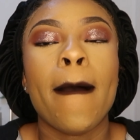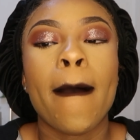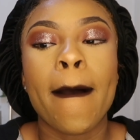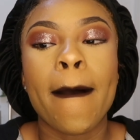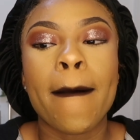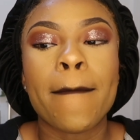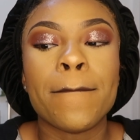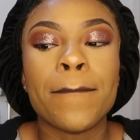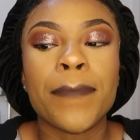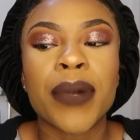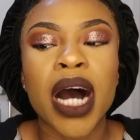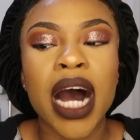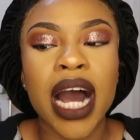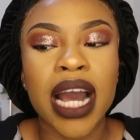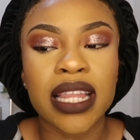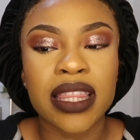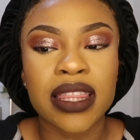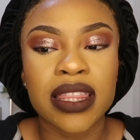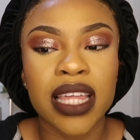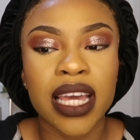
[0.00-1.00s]
But
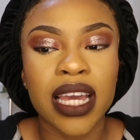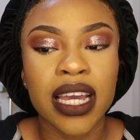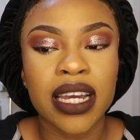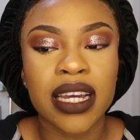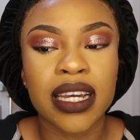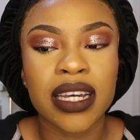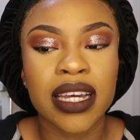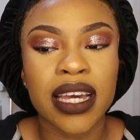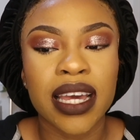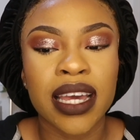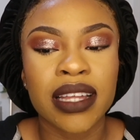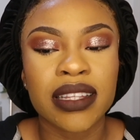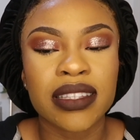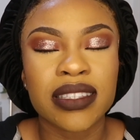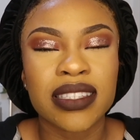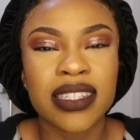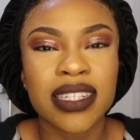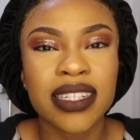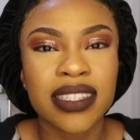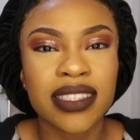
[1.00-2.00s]
I think
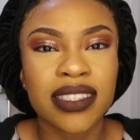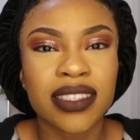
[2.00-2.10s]
it did